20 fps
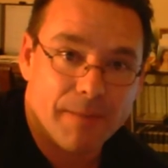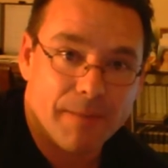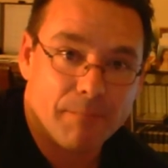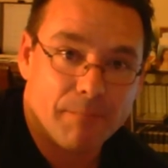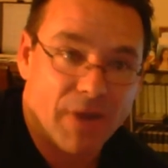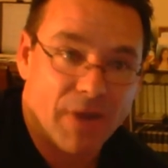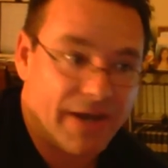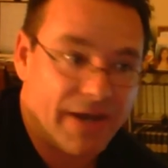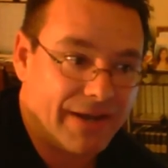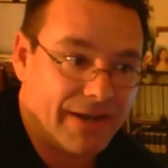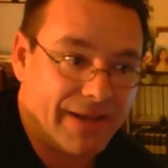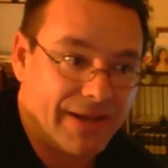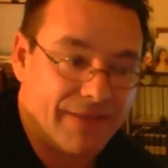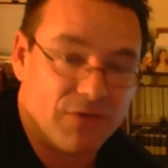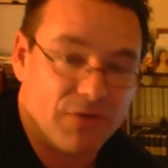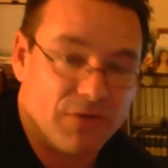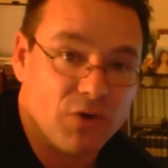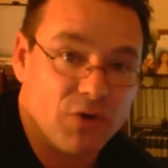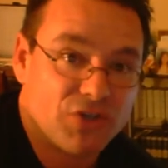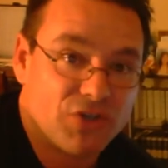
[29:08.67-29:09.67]
But if
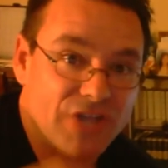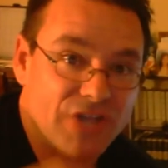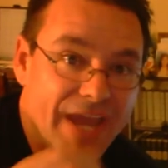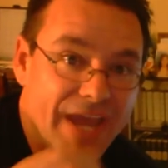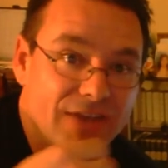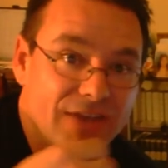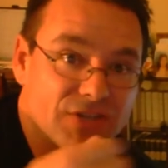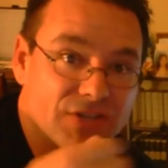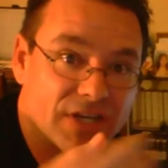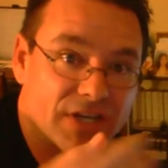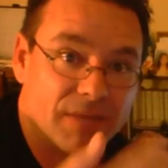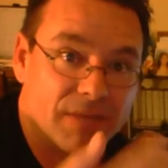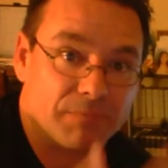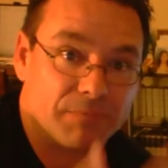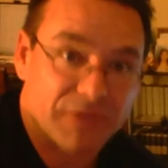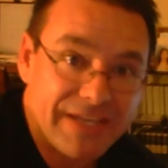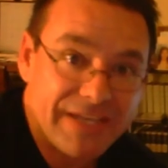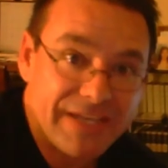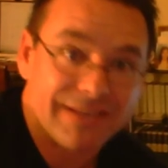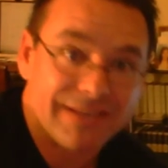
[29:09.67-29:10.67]
you changed it
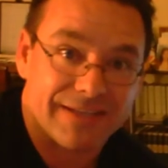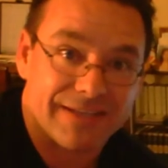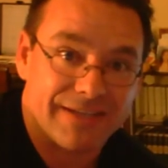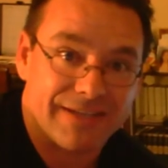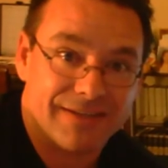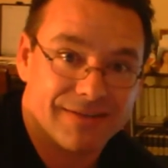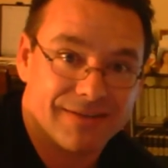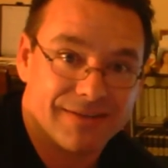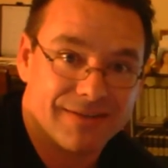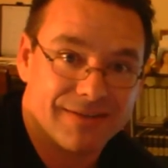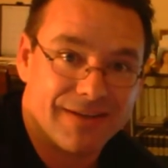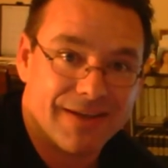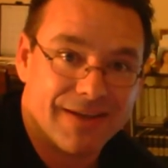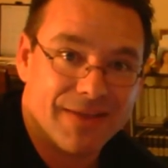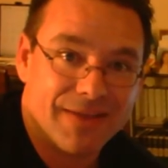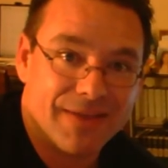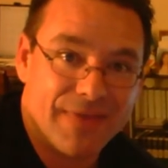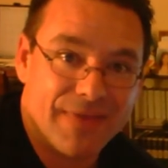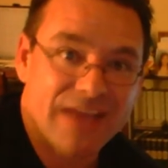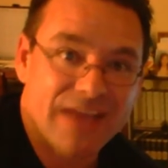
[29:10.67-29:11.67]
completely,
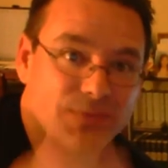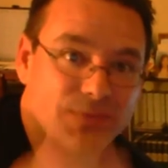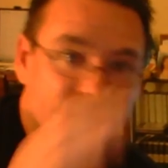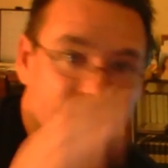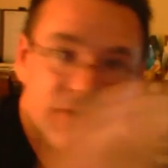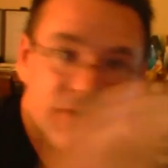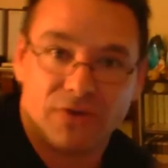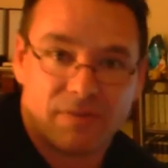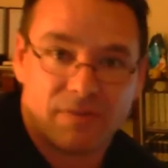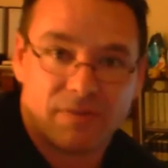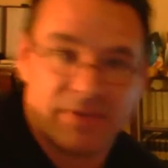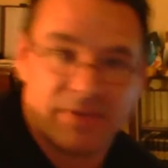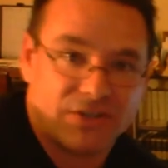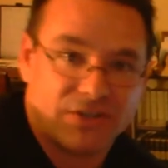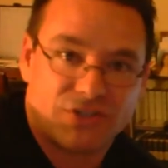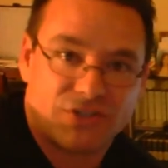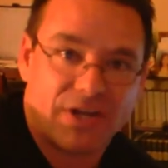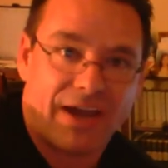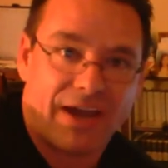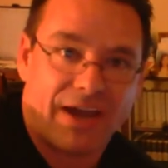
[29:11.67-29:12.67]
that's where you would have been
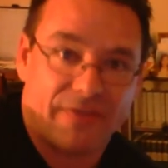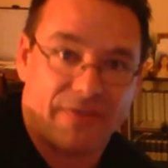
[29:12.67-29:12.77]
shut out.